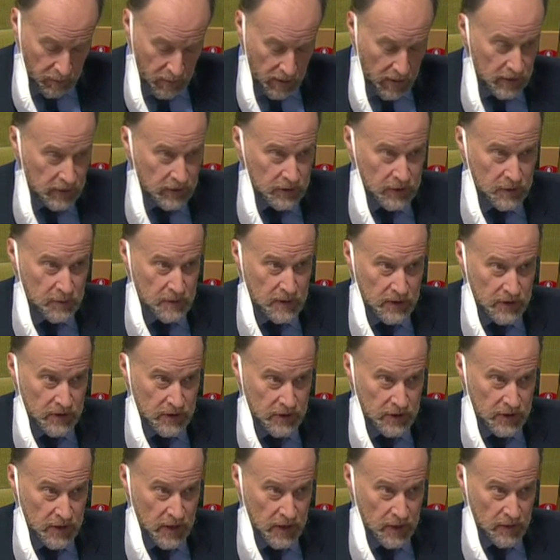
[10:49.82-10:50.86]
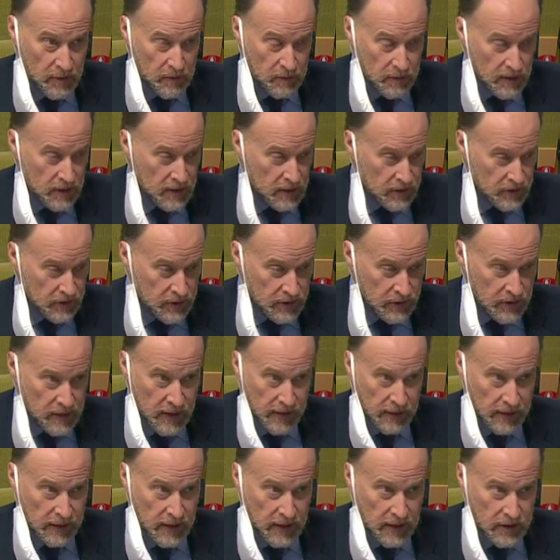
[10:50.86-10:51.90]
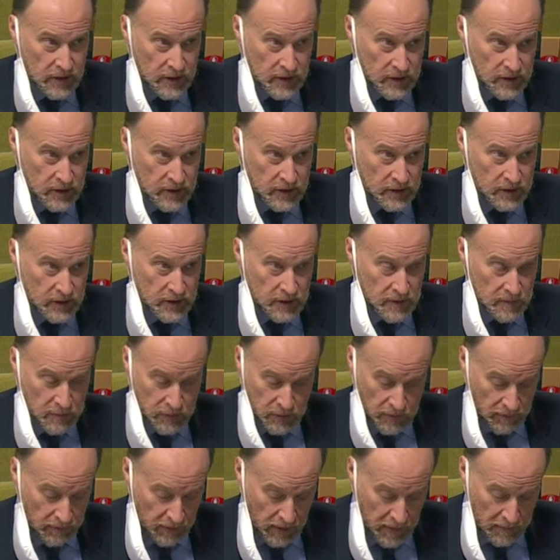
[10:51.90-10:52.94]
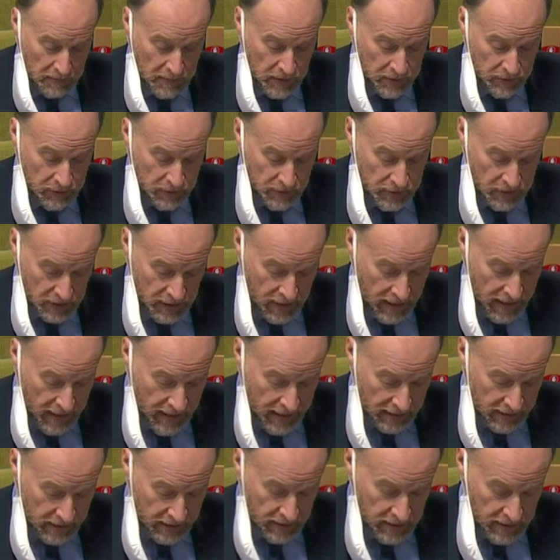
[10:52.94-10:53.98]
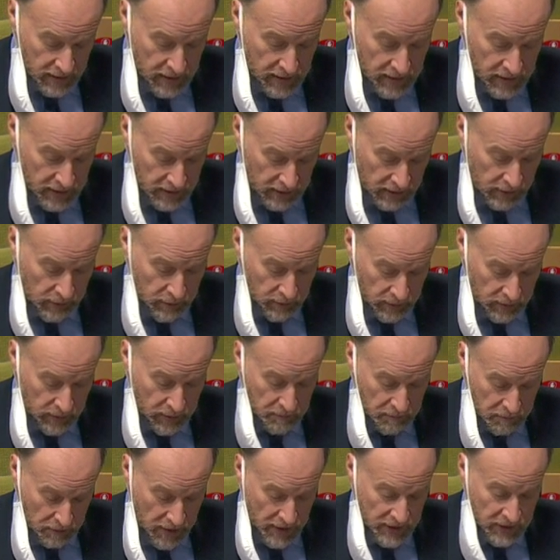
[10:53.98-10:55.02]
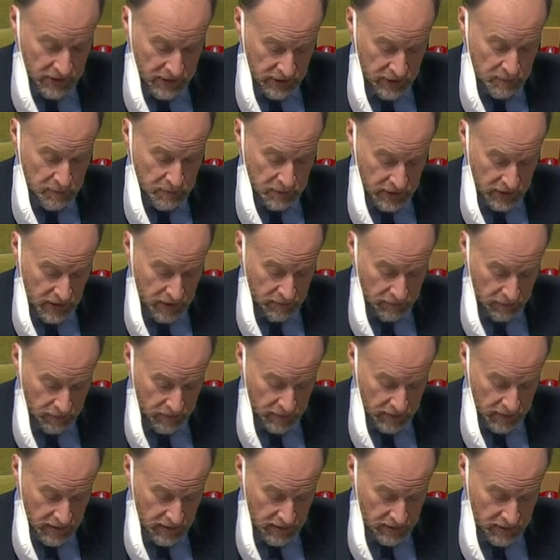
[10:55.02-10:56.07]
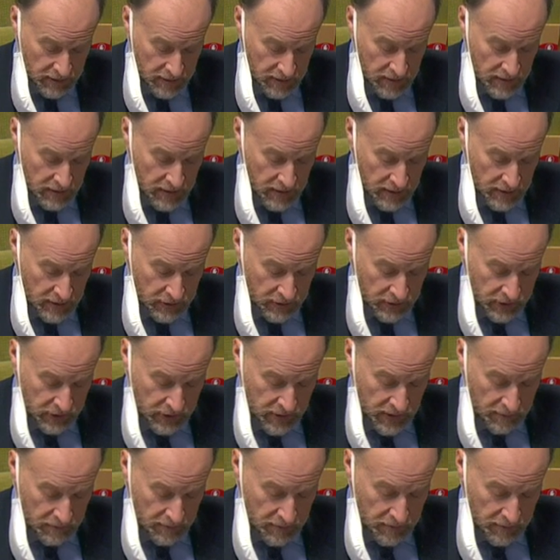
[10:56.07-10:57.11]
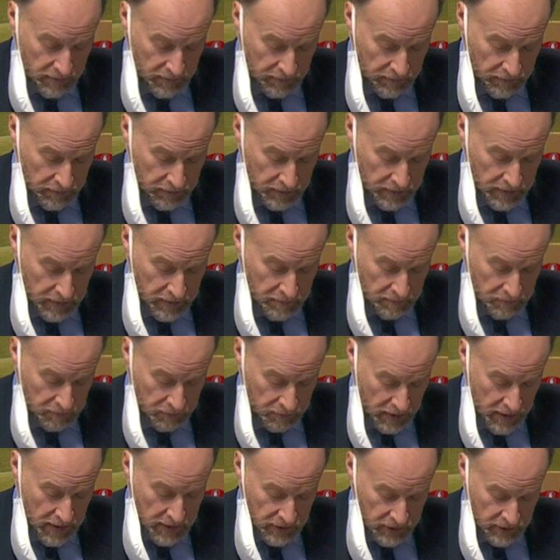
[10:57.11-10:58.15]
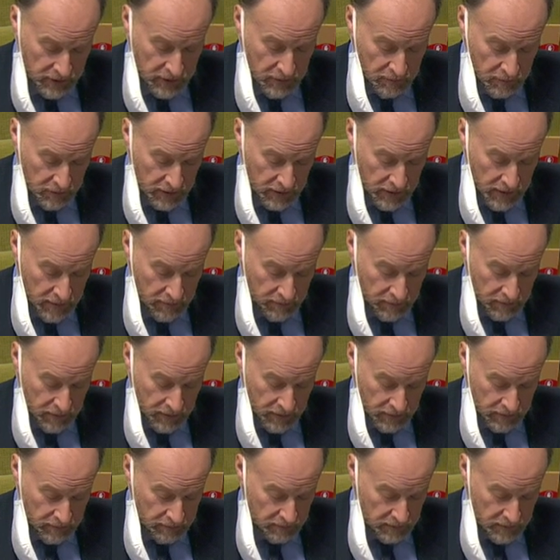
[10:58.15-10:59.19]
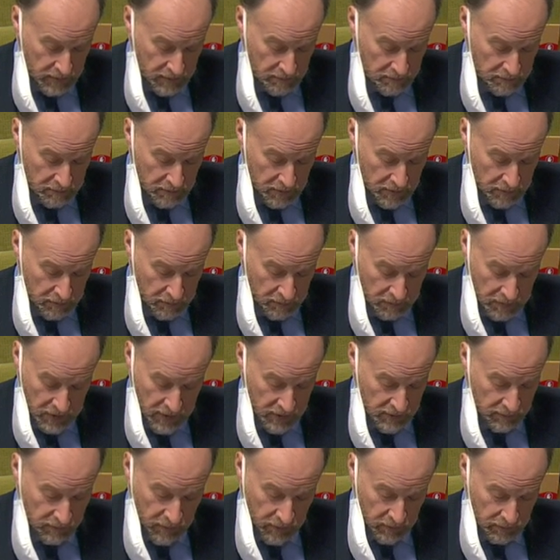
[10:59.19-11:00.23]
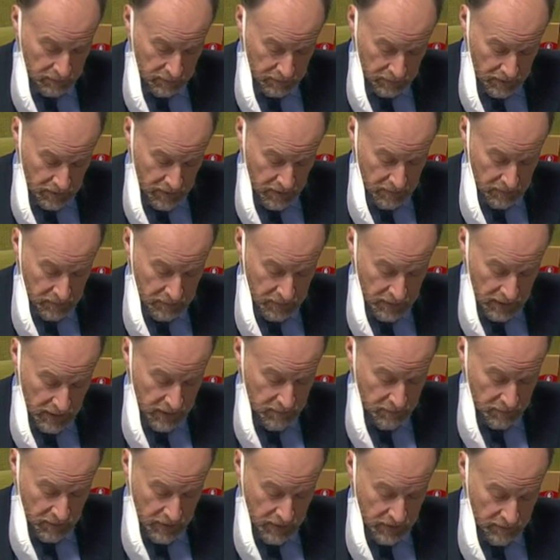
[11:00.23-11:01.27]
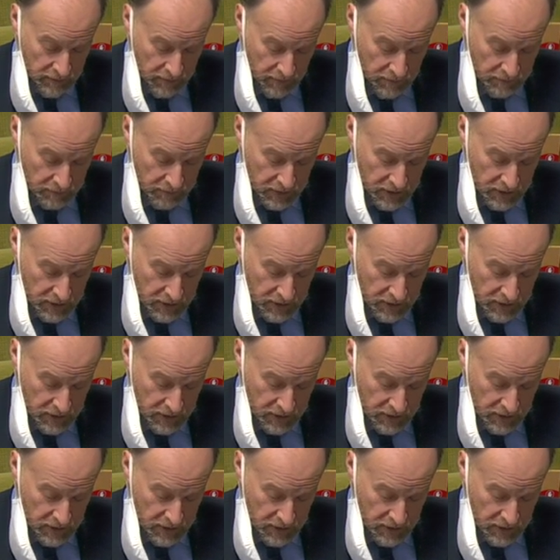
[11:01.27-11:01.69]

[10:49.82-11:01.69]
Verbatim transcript: While doing so, his delegation seems to have come under attack, including the press that were covering it, and some of the press that were covering the uh, peaceful um, delivery of a